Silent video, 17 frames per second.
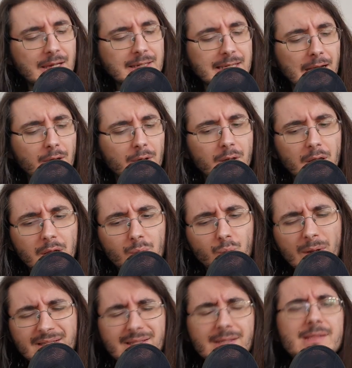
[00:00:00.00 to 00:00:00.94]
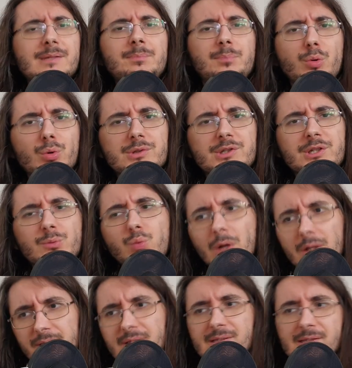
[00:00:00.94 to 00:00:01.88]
Now, why is this important?
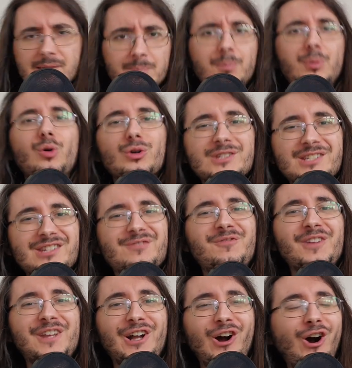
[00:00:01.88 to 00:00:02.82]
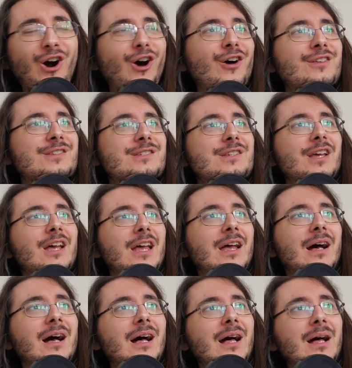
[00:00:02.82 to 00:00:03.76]
Well, this is important because
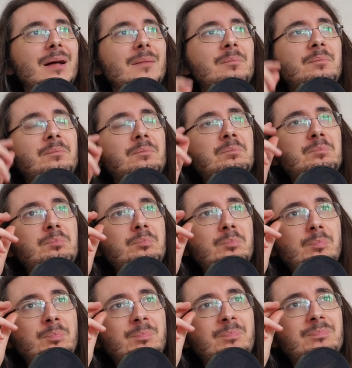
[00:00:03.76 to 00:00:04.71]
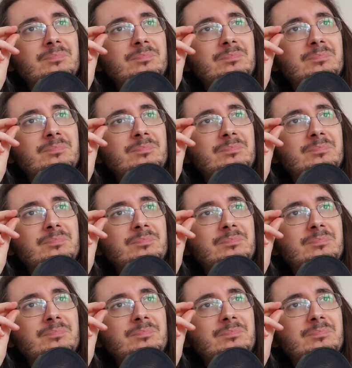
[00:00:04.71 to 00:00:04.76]
uh, mm,